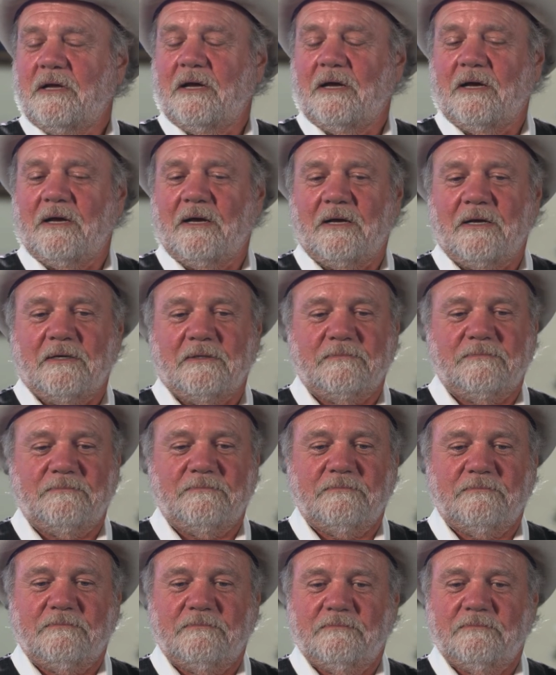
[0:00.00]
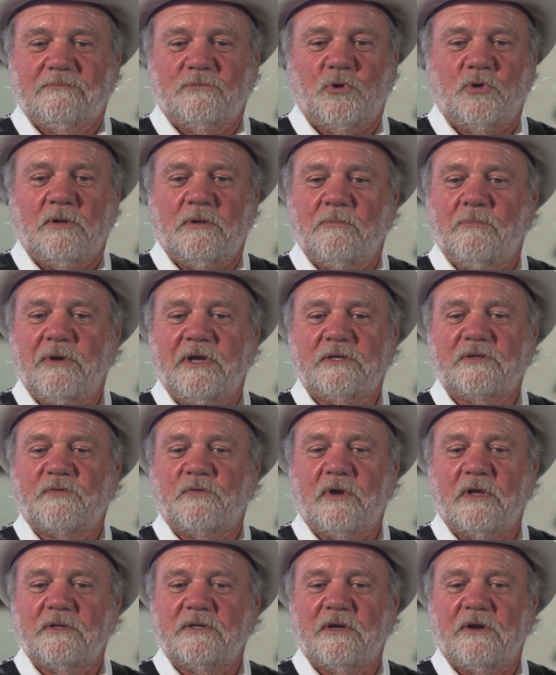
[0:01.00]
one of the best
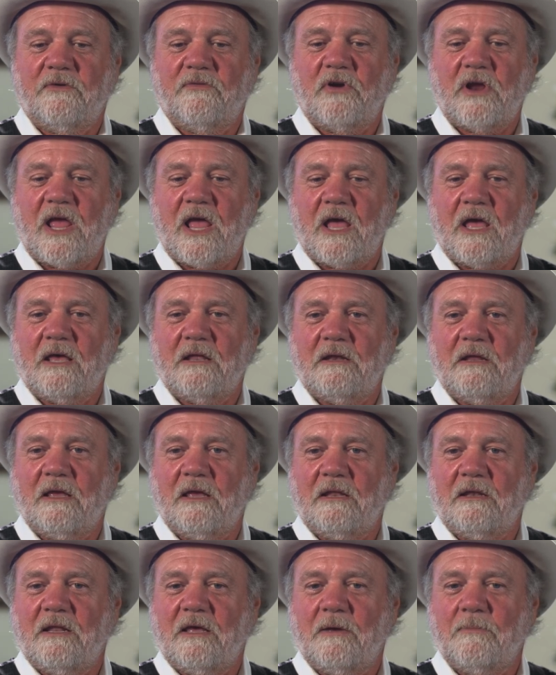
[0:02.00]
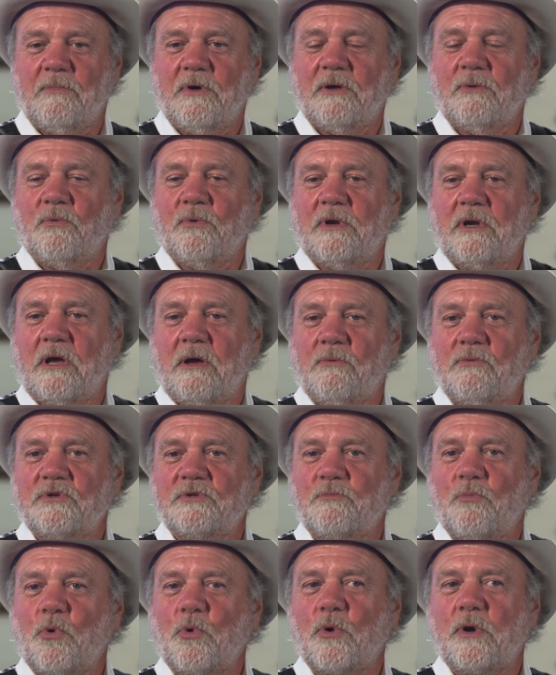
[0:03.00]
friends I ever had. And but when I was
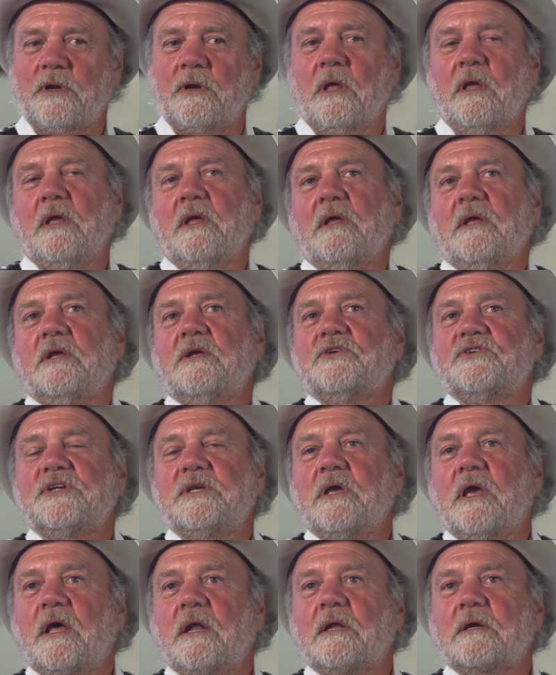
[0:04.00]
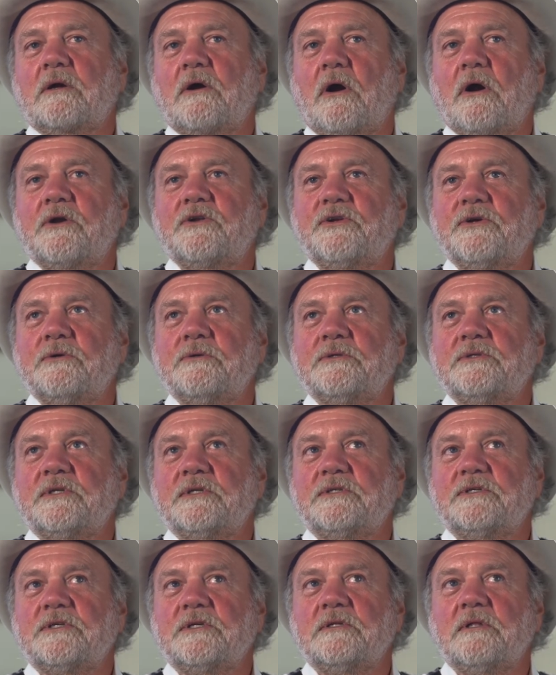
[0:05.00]
born, she had a cartoon
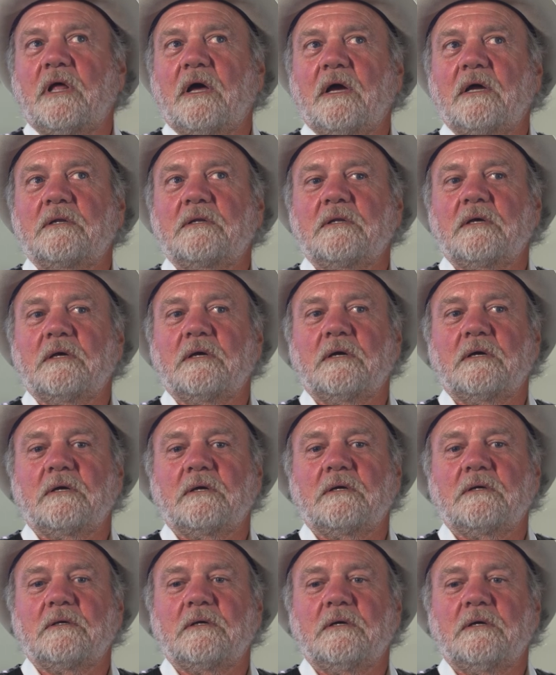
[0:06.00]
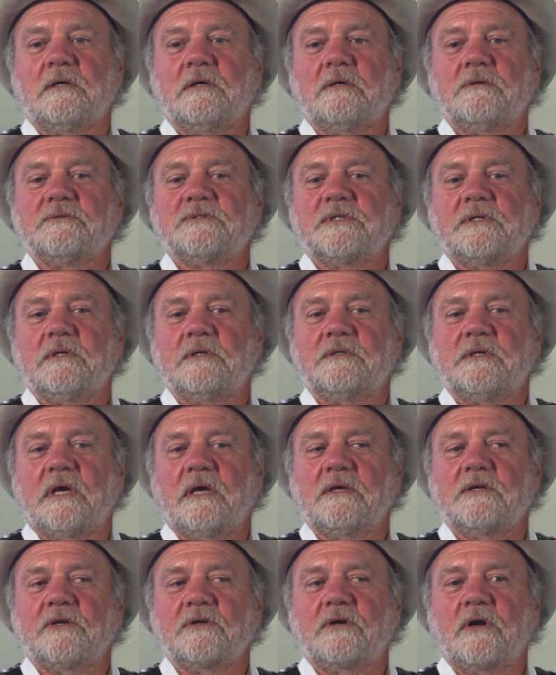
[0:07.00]
that she liked. It was an
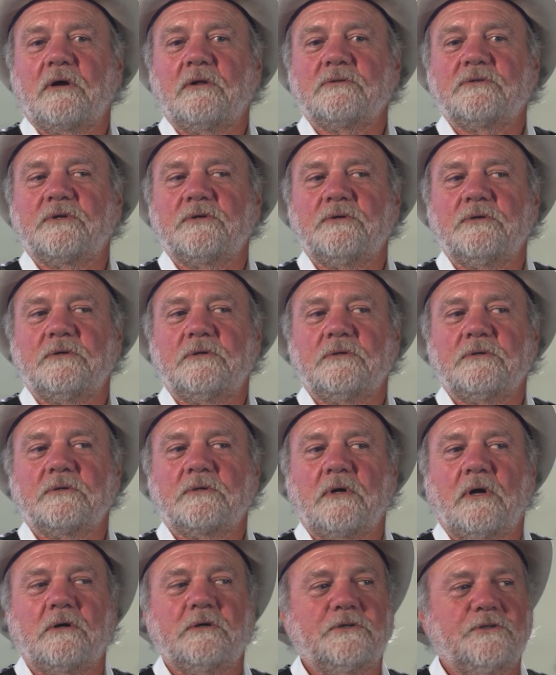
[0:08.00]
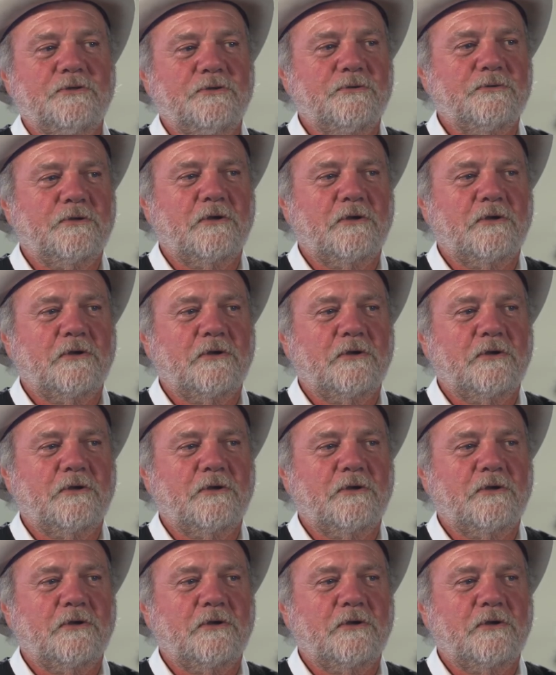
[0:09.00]
Italian cartoon